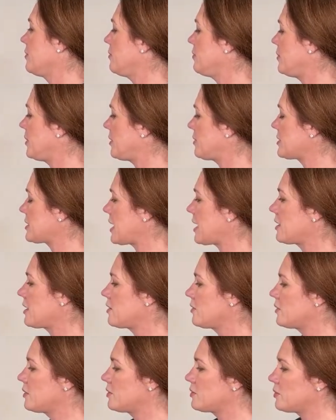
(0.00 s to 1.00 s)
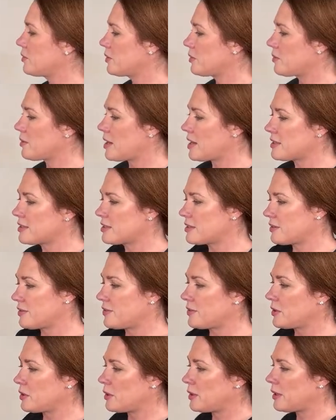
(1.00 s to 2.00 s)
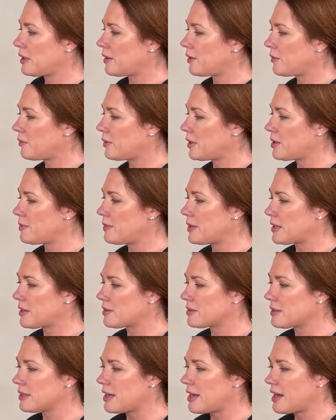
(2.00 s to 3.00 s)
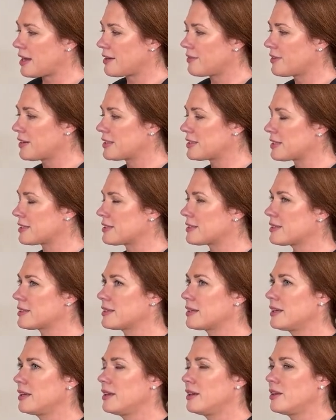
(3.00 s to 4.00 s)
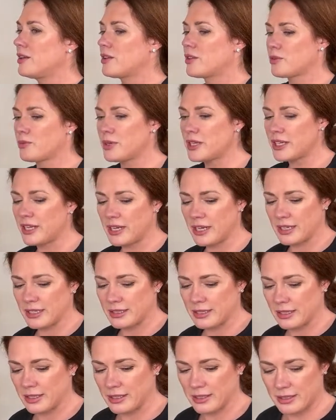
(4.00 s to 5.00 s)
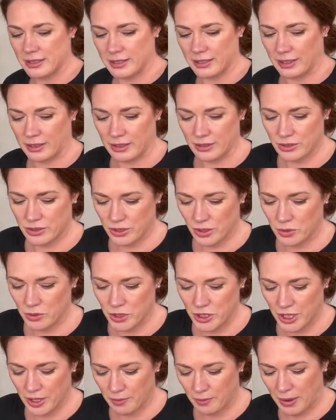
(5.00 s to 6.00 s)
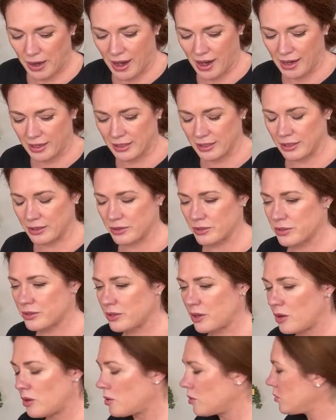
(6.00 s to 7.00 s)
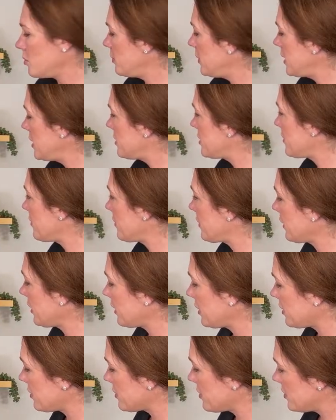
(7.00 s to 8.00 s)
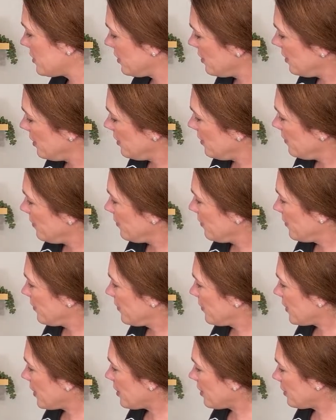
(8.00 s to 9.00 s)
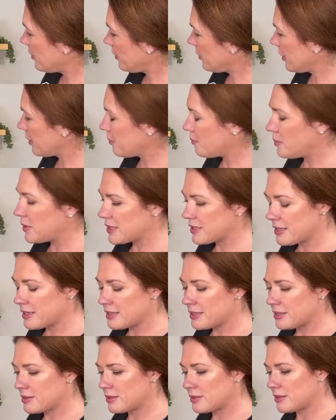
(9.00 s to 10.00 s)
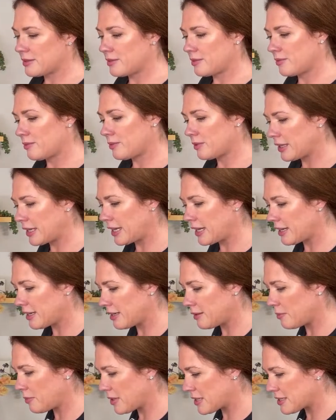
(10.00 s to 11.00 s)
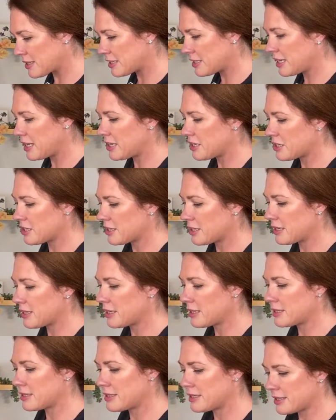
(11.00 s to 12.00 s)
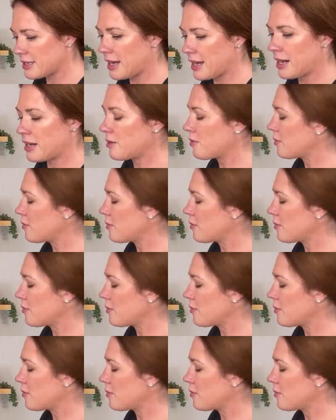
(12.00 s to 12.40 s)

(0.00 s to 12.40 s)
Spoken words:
And I was kind of going through the roster for Wreath Makers Live because it's 3 days and it's like so jam-packed and there's so many different, like there's like business related presentations, design